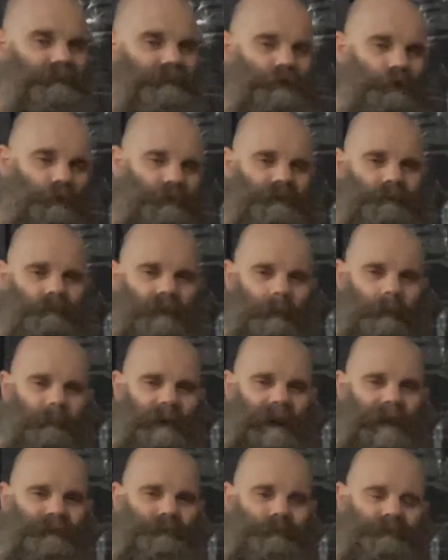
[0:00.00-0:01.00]
2 sweat
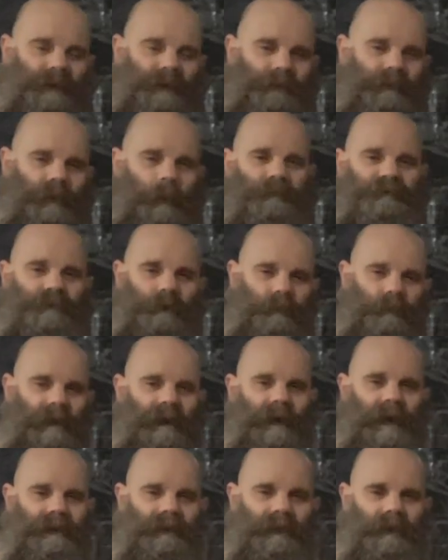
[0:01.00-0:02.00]
mats, which I thought was a great
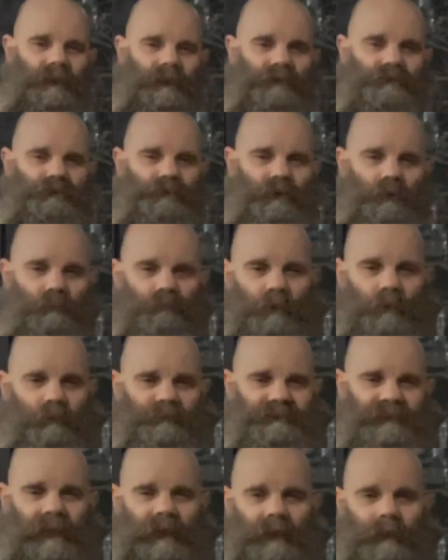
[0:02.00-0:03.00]
idea because you can
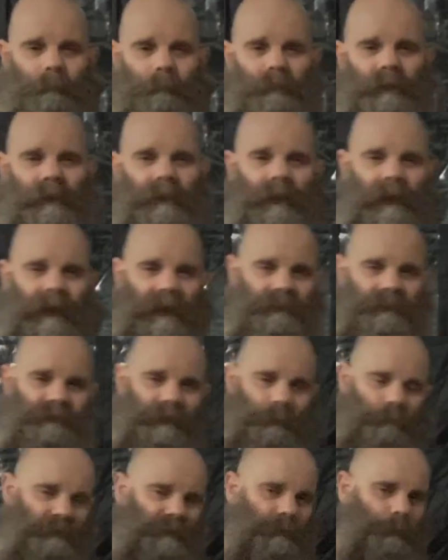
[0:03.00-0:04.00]
rotate them. I think what the